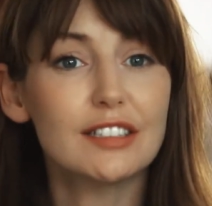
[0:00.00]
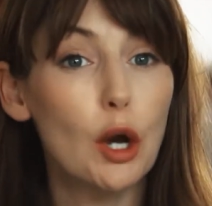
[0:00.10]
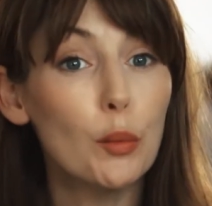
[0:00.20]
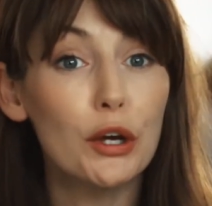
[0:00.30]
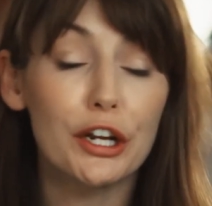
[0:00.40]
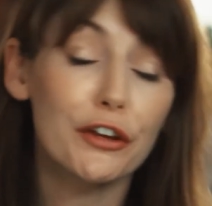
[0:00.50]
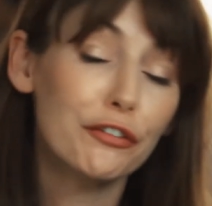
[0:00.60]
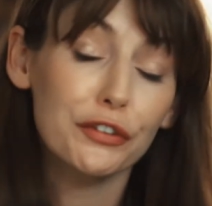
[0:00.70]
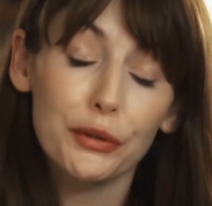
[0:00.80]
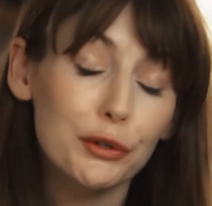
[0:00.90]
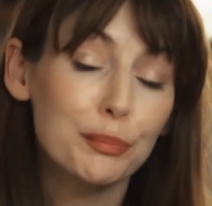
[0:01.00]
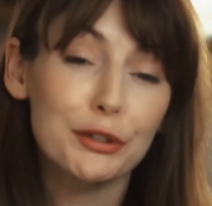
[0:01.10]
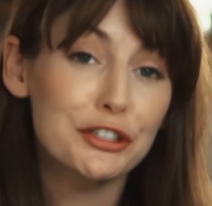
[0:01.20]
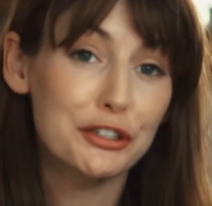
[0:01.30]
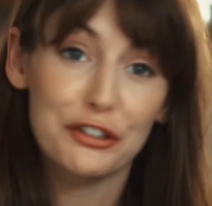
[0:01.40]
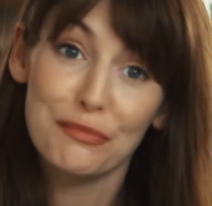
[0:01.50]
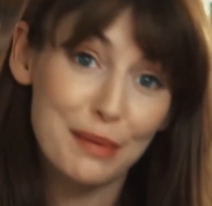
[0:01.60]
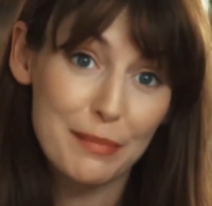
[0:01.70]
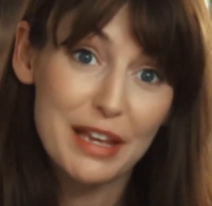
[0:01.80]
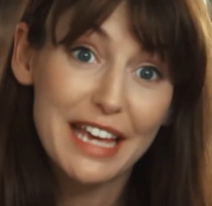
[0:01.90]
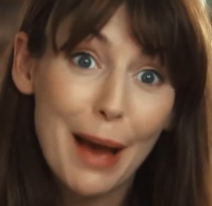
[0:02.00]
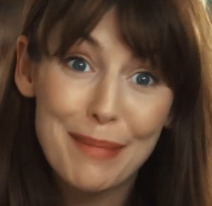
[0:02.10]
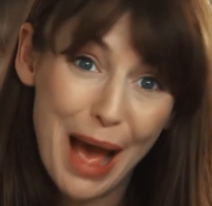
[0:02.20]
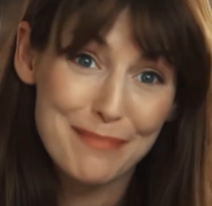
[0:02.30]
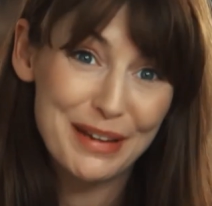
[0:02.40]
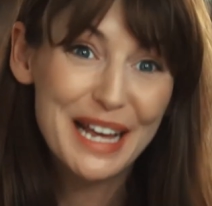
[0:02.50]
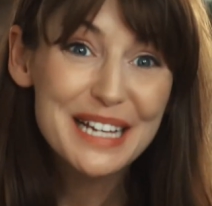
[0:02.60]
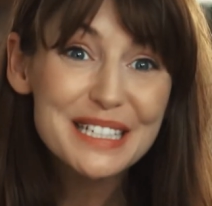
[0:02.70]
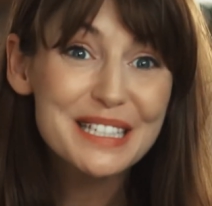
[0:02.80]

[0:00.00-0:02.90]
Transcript: someone in a futile pursuit of baby gap happiness?